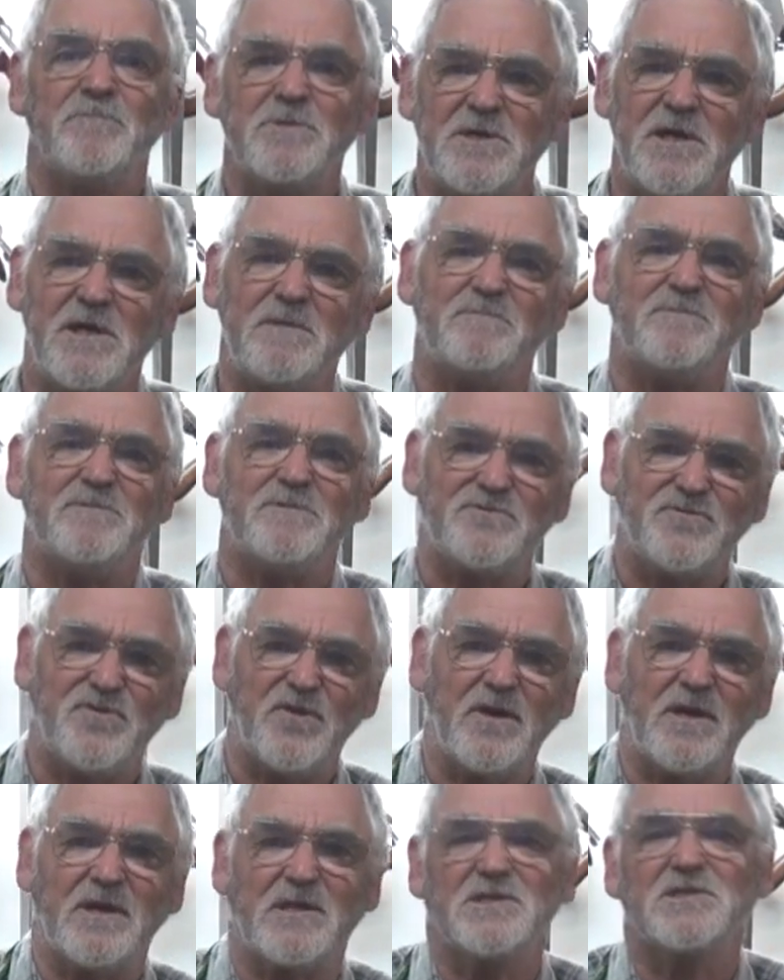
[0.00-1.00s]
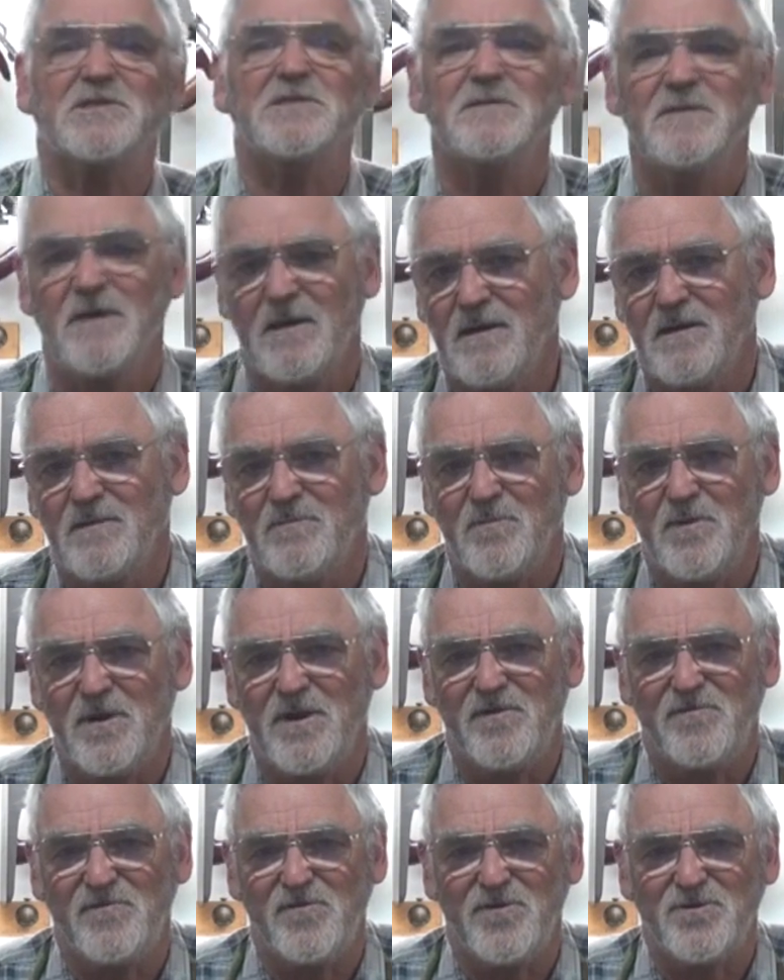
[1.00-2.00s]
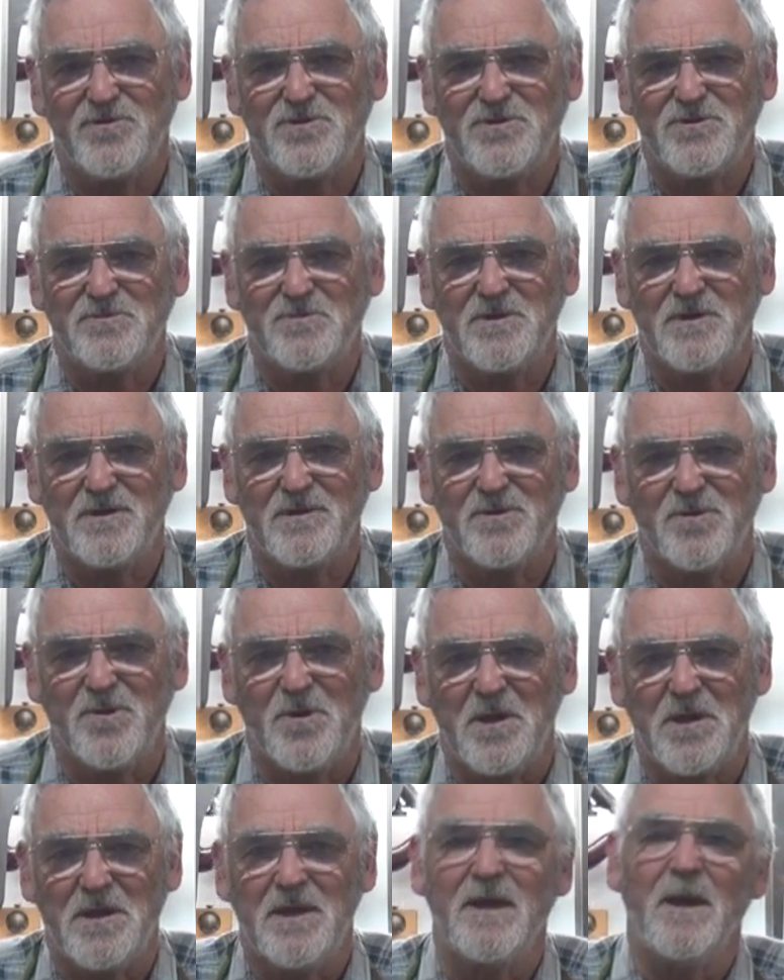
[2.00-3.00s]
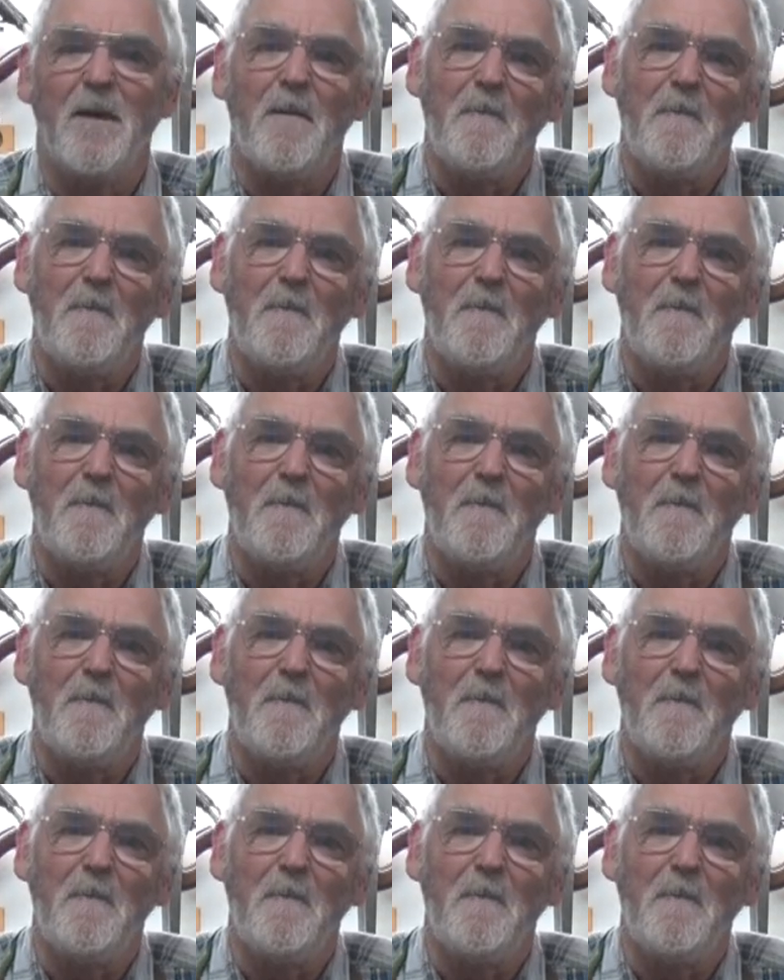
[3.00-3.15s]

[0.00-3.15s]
tips, tricks, whatever else you want to call it.